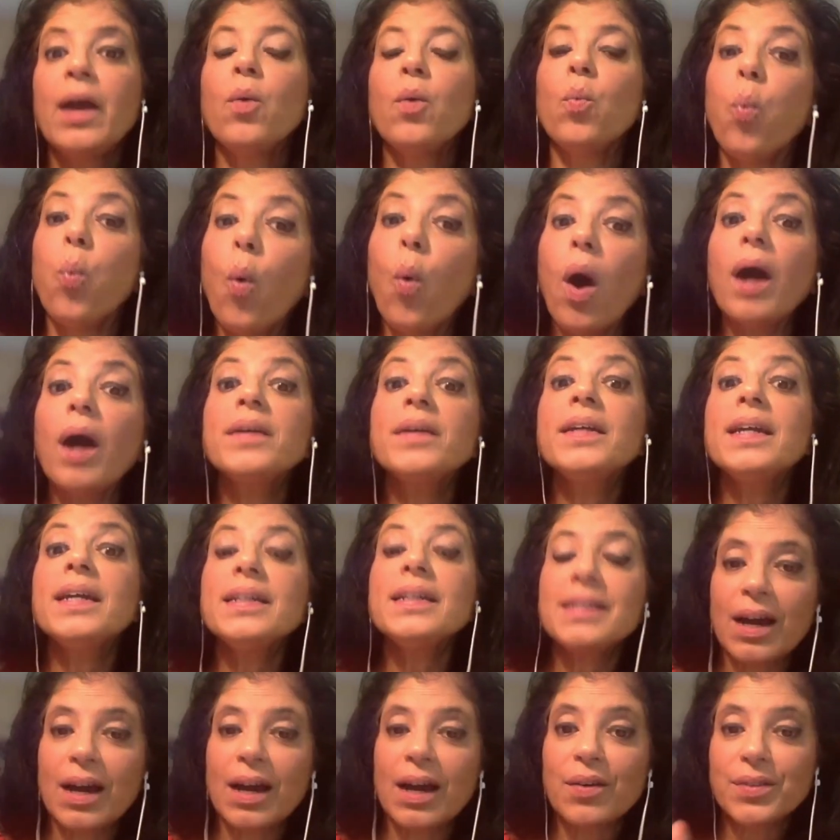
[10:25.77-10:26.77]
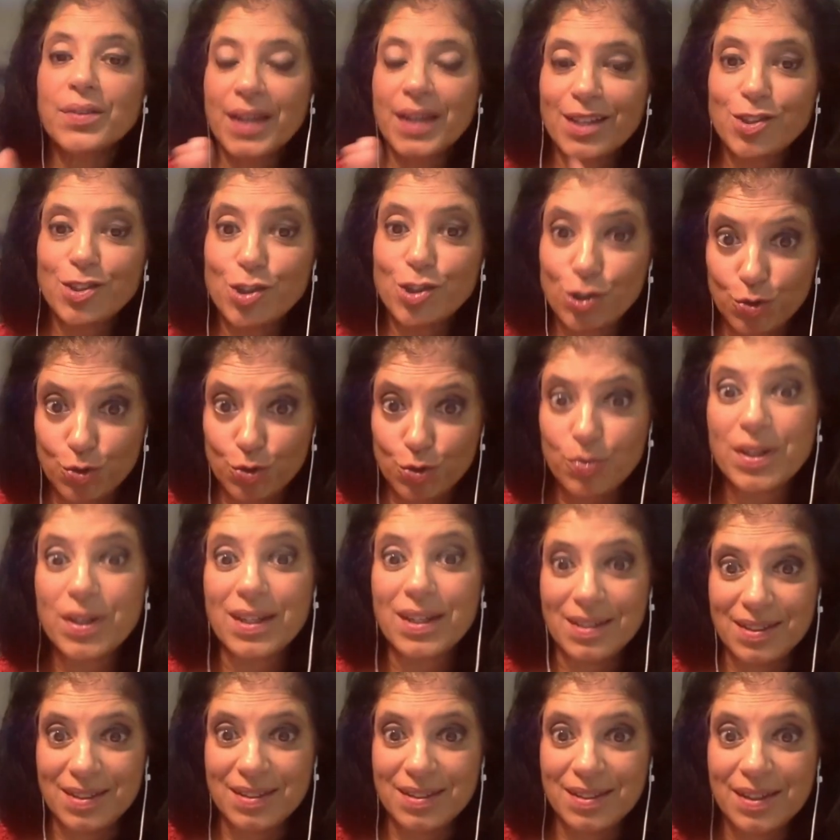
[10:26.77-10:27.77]
Walking down that
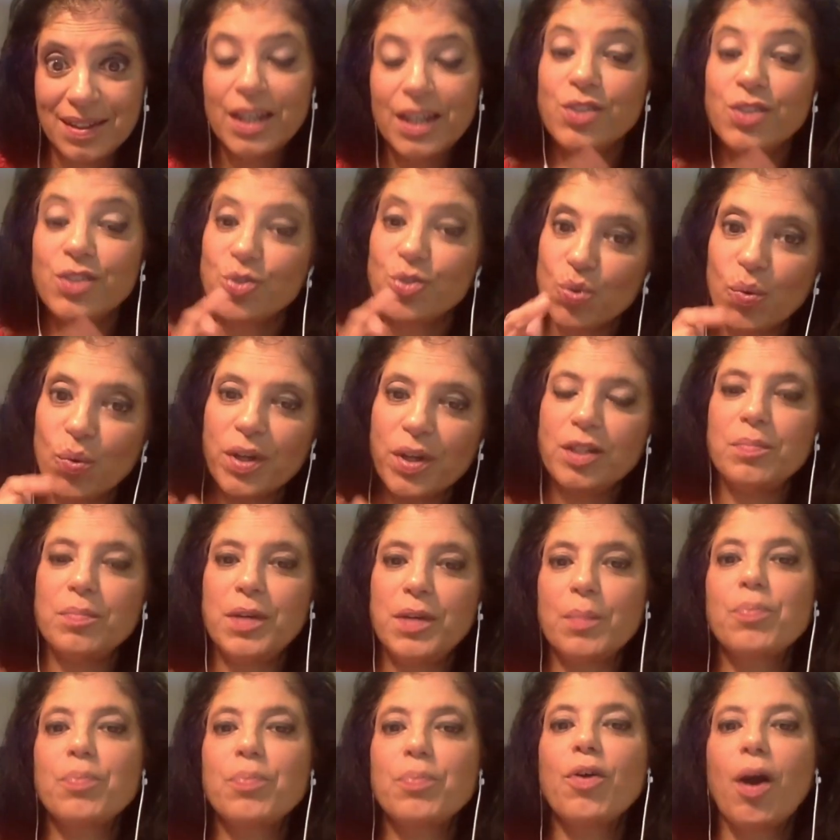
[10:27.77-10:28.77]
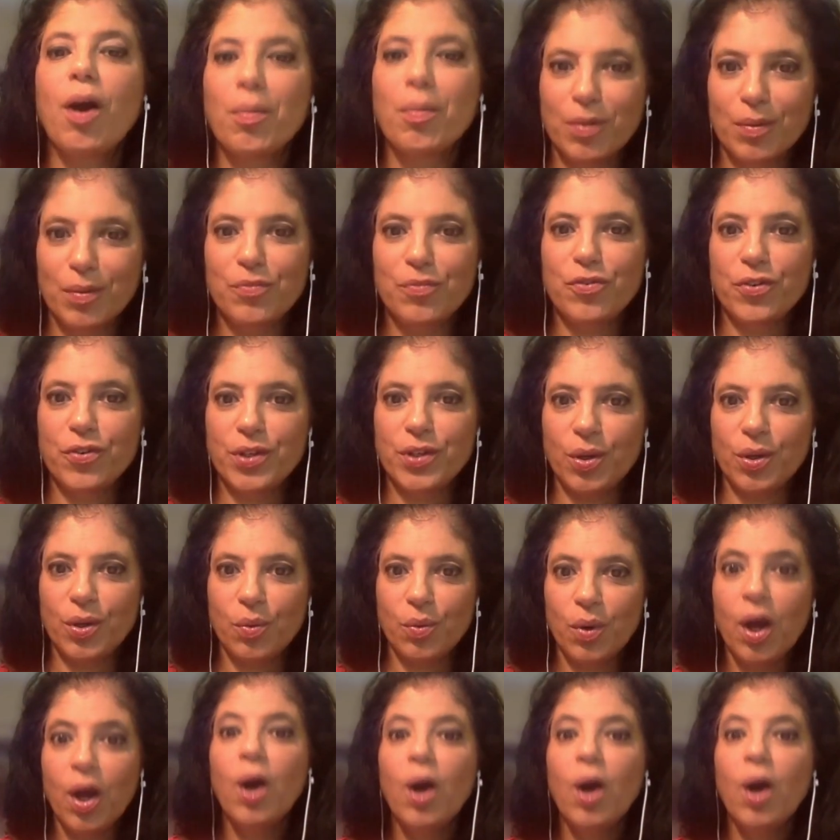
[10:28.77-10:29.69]
street is going to be a problem for you.